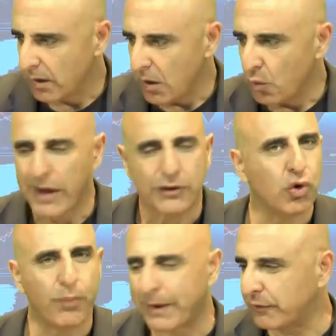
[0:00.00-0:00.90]
We had two
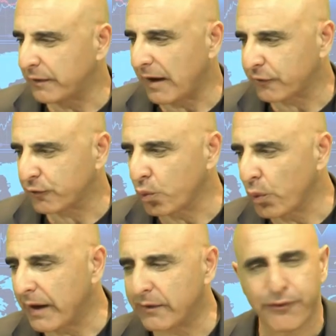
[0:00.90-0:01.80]
picks last
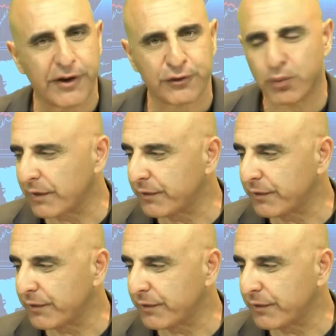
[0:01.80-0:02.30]
week. First one,